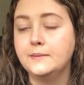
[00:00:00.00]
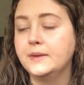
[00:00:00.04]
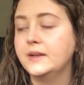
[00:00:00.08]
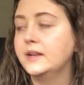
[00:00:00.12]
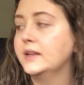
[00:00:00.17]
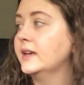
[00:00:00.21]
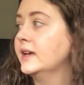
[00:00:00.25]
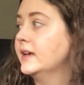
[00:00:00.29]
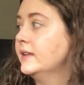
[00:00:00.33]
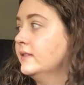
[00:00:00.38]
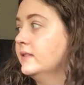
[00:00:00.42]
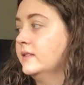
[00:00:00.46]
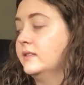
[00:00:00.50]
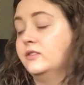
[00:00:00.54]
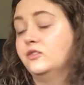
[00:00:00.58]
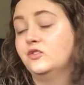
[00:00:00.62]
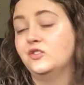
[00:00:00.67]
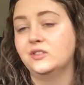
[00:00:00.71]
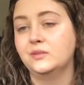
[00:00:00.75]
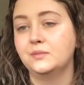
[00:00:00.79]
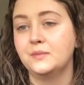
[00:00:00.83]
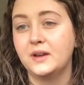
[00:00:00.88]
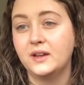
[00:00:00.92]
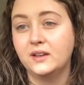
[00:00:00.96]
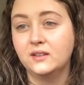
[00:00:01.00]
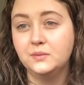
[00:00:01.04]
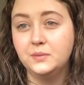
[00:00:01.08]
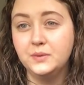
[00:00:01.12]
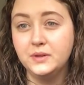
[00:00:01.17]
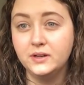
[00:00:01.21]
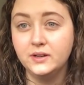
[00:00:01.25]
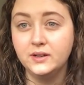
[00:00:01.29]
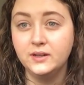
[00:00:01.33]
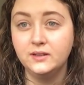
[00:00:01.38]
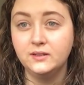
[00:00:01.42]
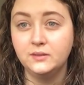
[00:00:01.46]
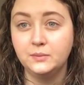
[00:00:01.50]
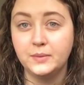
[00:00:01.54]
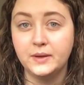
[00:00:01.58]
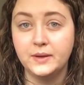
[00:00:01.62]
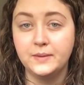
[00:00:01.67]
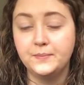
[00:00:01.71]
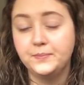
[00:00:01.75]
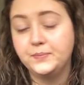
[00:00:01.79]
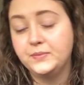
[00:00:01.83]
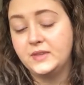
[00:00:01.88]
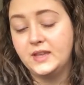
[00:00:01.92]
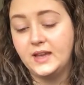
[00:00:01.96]
And again, this is just my experience,
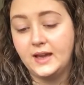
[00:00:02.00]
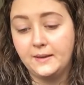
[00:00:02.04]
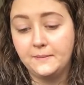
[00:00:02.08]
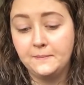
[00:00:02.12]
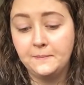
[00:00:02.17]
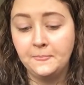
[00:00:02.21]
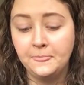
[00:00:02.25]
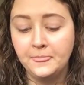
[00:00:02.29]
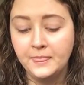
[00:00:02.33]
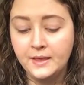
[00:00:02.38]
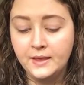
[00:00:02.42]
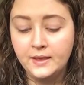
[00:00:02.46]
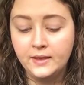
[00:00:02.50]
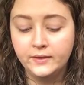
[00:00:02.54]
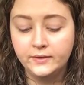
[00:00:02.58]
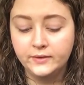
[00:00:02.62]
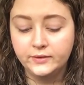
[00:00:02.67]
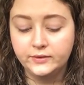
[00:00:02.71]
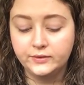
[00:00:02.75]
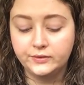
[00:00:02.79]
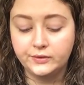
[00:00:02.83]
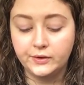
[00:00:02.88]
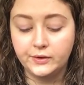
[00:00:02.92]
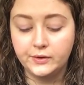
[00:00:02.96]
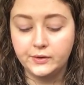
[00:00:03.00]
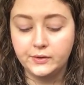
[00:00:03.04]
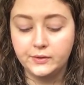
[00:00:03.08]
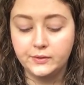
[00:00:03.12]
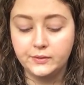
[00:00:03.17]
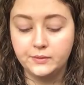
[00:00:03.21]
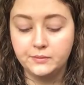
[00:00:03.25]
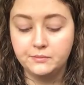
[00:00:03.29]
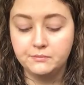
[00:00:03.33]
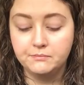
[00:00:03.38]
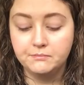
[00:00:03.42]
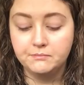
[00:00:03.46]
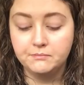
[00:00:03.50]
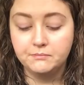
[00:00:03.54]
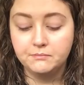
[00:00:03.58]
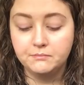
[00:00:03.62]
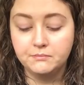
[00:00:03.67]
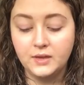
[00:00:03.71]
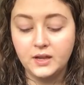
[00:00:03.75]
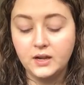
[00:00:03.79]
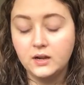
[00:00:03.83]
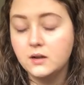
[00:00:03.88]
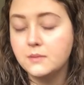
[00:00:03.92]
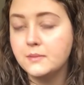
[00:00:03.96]
but yeah. So,
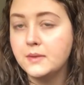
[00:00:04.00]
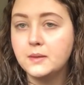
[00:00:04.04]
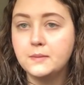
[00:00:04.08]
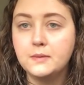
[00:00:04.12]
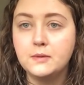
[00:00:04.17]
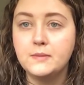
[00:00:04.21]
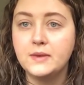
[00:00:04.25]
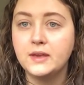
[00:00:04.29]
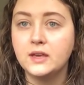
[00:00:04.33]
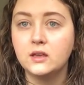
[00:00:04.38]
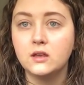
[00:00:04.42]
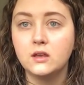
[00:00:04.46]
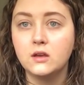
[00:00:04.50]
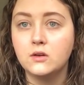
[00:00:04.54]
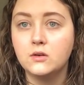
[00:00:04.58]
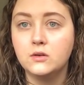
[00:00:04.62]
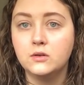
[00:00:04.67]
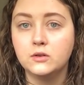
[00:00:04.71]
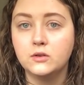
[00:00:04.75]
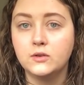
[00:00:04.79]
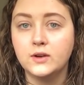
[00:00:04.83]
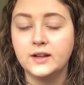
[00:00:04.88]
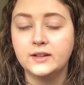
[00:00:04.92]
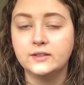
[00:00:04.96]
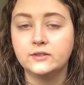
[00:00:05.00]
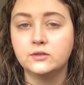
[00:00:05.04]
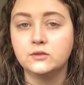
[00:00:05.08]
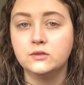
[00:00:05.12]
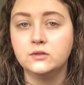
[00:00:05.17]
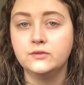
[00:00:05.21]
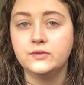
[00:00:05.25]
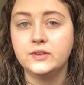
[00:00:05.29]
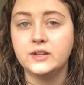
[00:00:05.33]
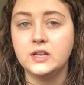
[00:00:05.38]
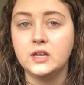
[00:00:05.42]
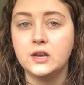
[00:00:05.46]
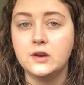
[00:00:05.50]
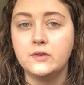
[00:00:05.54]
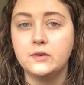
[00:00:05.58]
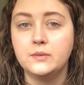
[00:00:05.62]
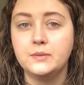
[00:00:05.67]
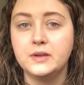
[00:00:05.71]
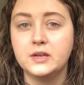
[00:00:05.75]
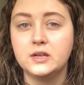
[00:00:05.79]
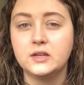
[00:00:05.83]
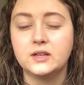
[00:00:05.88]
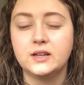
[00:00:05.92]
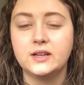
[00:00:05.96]
I don't know, maybe making a whole grad school video
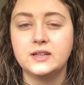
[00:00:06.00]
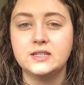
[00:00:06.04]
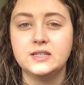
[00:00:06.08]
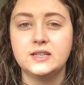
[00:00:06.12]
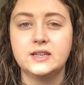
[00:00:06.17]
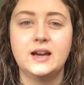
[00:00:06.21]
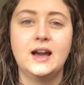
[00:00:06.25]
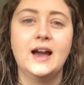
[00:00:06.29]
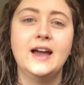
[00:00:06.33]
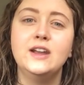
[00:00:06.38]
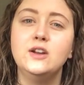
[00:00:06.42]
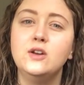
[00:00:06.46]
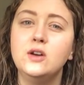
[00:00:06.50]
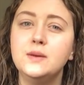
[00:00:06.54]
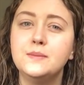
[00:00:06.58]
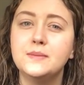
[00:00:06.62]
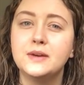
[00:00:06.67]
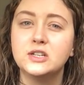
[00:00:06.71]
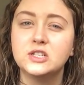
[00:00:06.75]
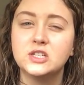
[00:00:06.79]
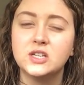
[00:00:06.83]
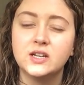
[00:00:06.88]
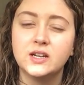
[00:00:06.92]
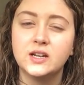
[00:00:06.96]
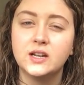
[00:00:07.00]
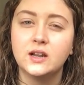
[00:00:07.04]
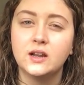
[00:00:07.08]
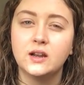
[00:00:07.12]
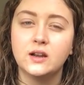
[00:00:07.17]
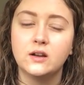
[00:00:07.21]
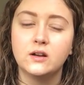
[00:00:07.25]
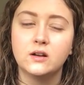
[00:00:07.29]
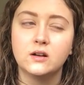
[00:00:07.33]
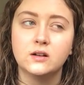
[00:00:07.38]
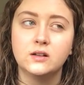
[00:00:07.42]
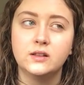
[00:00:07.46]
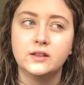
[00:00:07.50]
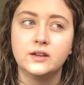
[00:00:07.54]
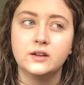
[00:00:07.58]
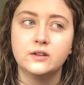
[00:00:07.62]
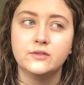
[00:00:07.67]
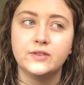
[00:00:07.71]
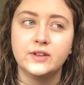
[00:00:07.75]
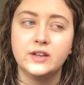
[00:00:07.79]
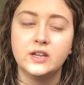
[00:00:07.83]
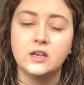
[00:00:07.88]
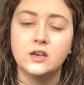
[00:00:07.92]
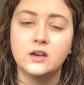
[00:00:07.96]
would be a good idea. I know I mentioned it in an
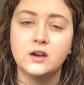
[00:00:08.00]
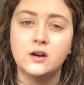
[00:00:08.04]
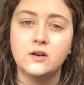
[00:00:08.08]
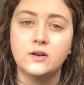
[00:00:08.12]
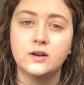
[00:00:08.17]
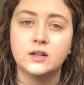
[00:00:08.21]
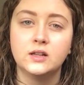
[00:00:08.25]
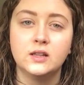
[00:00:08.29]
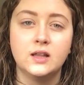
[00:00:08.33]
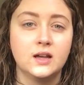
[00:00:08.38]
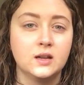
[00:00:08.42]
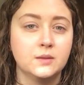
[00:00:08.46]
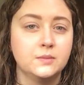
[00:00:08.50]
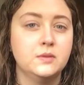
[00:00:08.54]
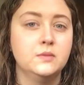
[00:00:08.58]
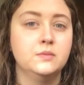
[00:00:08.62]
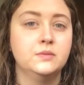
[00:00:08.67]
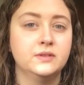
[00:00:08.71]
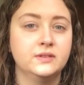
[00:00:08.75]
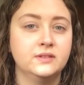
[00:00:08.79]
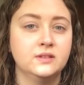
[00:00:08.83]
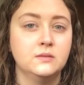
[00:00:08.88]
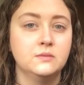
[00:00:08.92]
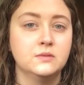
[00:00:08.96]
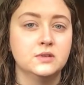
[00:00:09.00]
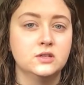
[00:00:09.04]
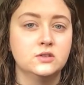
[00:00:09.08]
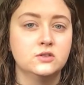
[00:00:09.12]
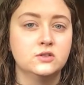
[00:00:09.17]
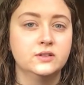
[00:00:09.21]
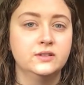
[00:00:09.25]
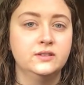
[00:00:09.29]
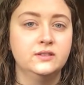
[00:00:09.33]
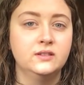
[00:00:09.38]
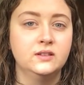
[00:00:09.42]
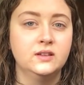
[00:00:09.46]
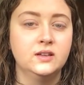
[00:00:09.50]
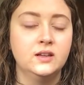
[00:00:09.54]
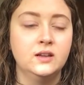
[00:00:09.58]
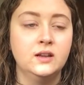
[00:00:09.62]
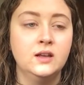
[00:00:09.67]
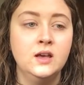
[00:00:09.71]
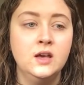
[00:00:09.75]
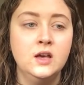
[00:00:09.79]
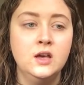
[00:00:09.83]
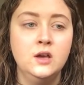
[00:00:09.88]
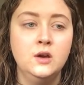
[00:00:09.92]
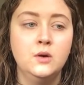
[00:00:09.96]
earlier video and a lot of people seemed
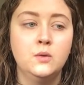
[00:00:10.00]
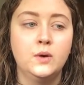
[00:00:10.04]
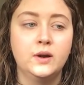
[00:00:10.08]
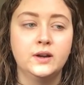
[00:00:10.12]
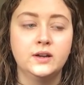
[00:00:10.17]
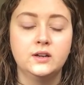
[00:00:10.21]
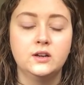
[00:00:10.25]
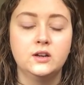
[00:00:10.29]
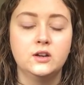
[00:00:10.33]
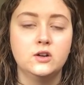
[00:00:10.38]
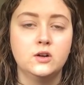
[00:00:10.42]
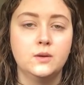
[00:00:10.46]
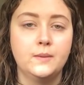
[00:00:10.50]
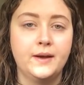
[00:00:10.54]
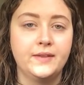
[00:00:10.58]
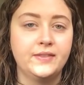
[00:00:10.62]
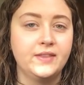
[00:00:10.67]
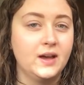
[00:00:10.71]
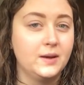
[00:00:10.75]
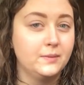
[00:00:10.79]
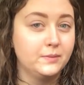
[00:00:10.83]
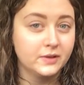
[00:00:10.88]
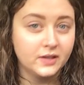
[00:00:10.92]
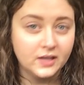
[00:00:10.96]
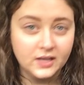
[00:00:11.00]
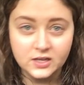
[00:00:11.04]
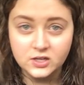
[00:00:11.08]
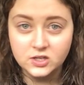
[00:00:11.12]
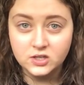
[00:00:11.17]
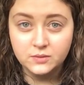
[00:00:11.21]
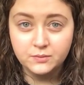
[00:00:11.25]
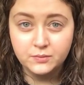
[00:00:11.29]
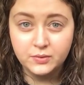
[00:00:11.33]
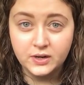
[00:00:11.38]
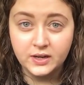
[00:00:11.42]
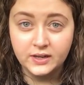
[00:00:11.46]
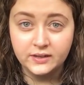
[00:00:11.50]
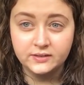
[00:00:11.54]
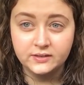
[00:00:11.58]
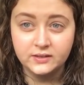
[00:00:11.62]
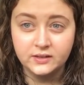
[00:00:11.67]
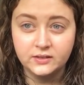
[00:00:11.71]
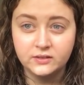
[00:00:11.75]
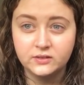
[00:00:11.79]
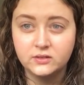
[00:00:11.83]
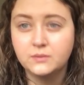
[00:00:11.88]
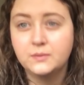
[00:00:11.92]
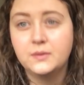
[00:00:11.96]
interested, wanting to know about the application
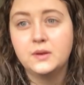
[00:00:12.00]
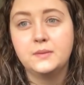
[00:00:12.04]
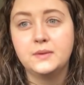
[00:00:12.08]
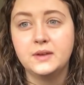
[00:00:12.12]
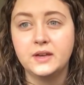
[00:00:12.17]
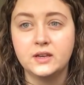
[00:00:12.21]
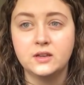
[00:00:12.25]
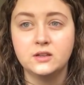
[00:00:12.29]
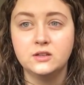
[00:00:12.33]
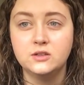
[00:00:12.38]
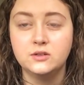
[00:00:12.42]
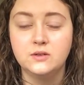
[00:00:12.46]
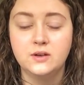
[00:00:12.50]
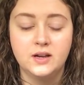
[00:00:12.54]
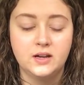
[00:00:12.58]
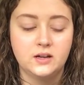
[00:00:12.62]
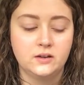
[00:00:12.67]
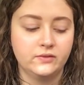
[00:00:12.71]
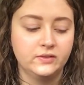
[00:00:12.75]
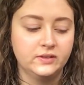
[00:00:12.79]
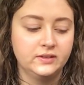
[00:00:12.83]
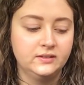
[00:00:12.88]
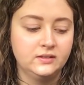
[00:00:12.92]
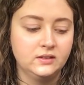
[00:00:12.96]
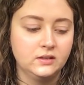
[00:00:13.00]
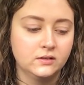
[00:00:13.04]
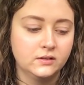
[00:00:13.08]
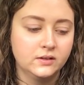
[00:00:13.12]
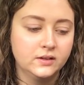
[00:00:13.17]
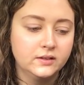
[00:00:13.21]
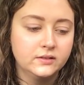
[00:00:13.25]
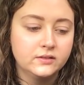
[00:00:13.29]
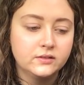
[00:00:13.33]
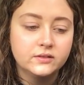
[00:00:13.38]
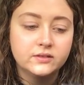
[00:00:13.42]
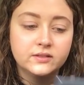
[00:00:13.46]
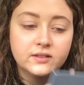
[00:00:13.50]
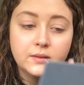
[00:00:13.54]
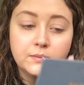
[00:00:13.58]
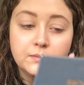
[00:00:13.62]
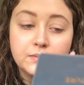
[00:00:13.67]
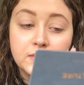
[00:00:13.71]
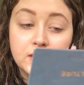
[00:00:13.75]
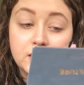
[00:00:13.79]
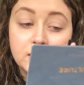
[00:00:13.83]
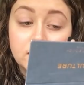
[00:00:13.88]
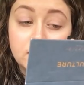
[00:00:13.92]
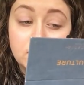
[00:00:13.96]
process, so maybe I could do kind of a series or
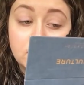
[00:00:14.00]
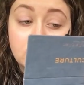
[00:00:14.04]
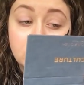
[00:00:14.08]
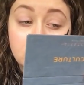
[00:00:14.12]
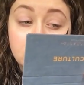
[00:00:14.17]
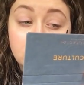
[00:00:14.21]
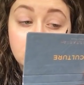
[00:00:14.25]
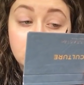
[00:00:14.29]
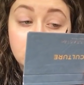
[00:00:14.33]
something.